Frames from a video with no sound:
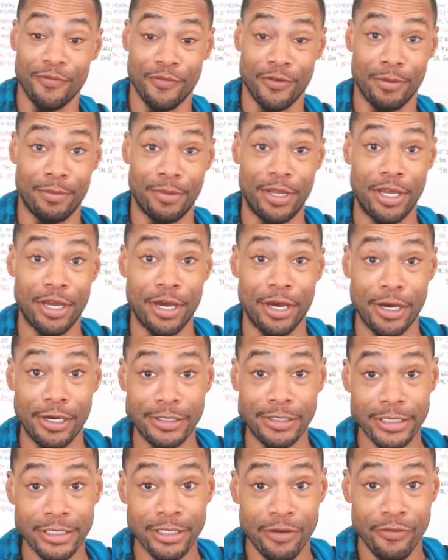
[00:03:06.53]
from the uh,
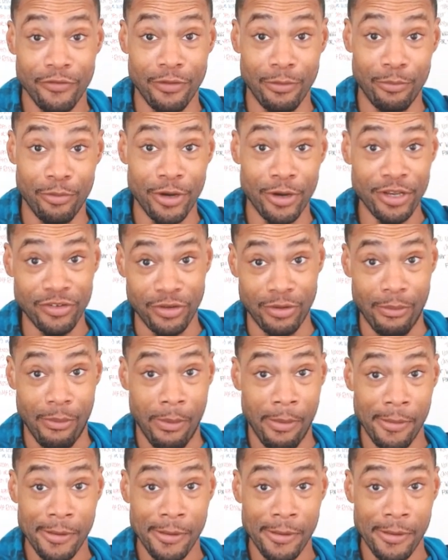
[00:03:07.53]
from prison